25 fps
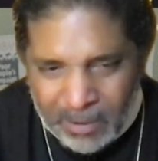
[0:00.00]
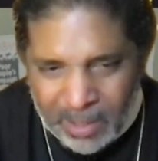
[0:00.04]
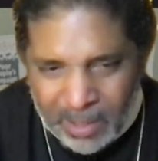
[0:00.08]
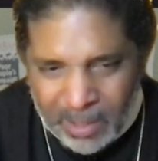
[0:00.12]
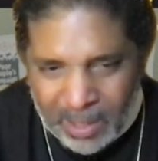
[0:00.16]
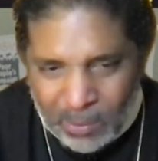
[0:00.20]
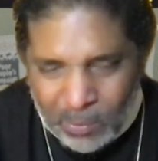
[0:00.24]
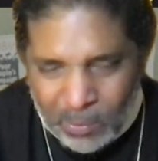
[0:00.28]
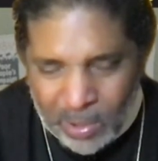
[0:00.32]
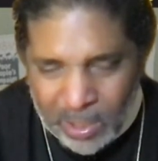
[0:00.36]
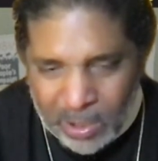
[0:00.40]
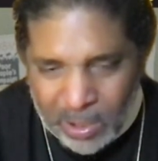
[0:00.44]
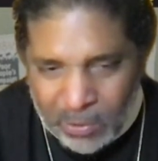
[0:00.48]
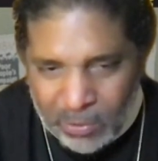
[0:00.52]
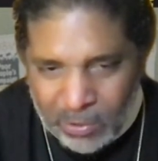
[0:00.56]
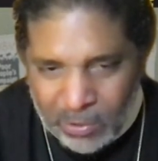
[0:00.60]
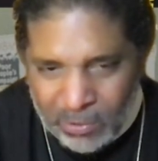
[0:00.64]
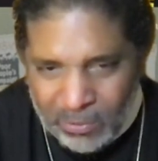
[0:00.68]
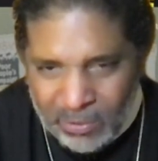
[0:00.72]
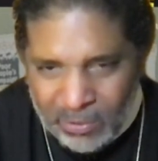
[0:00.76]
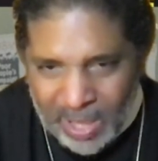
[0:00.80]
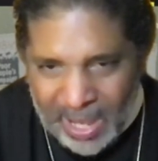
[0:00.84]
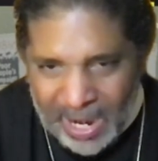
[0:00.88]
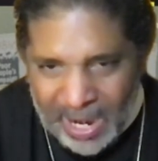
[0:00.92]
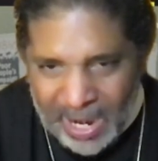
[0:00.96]
And when you
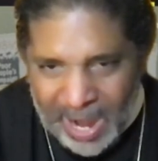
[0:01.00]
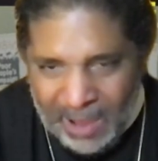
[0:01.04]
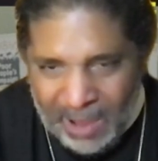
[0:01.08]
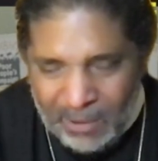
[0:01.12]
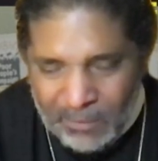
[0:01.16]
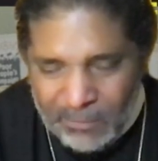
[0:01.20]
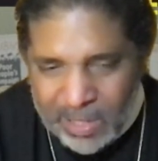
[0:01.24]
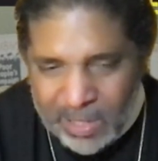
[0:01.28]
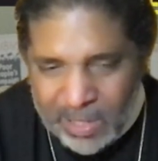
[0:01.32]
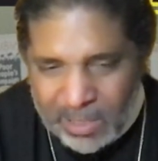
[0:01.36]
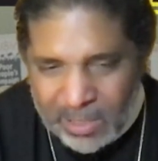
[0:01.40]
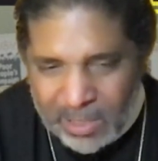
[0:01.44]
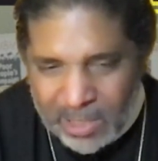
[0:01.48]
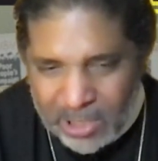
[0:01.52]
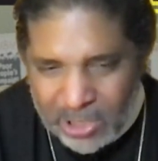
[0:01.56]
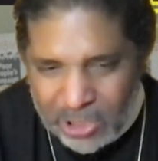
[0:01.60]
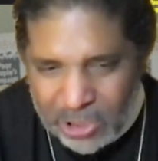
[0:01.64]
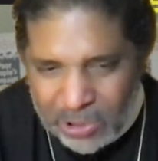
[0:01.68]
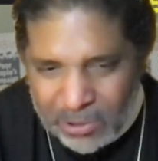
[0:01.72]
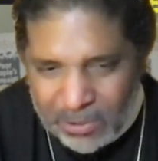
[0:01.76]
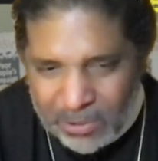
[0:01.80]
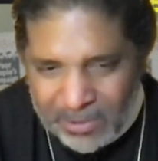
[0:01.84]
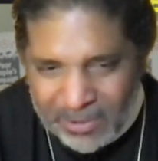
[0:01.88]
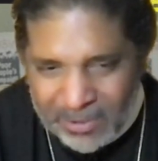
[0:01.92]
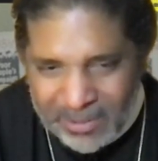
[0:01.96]
do that, I'll visit you.